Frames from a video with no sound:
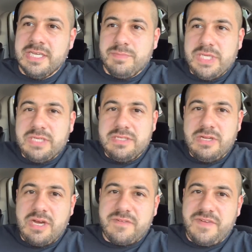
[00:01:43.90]
be good
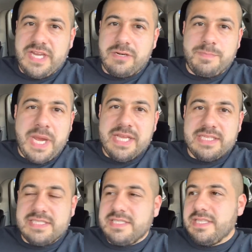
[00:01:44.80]
dogfighter
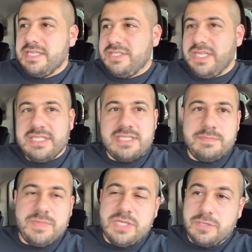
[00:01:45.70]
pilots and then she ends
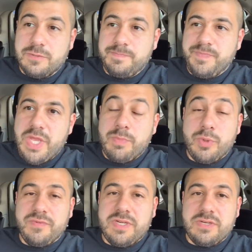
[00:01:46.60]
up you know
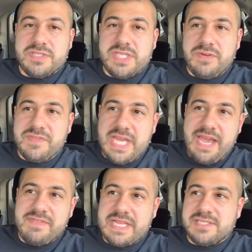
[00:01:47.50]
proving herself and they
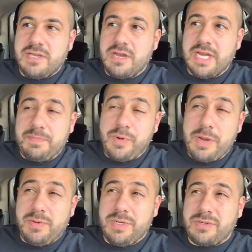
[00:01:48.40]
have that song i
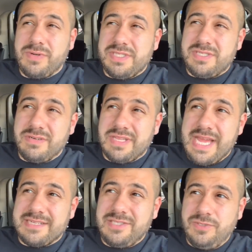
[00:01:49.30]
probably would have cringed during
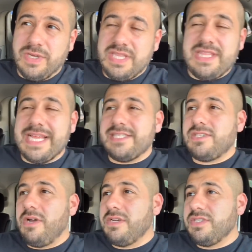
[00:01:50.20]
that too i think that
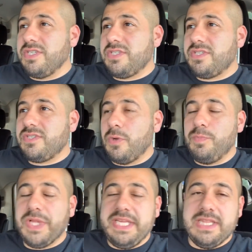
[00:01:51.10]
song is just so so
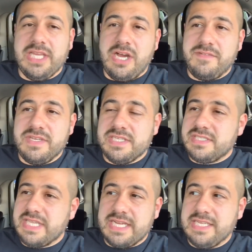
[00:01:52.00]
blatantly
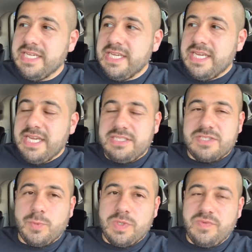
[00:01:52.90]
obvious that it
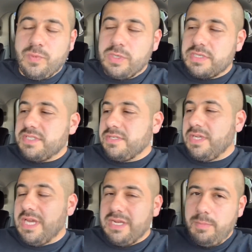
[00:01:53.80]
just wouldn't have worked. So
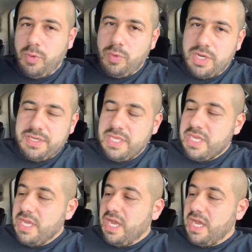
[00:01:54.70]
yeah, number one
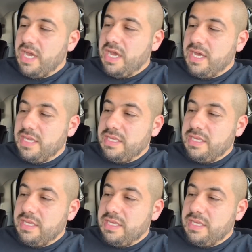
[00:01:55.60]
uh,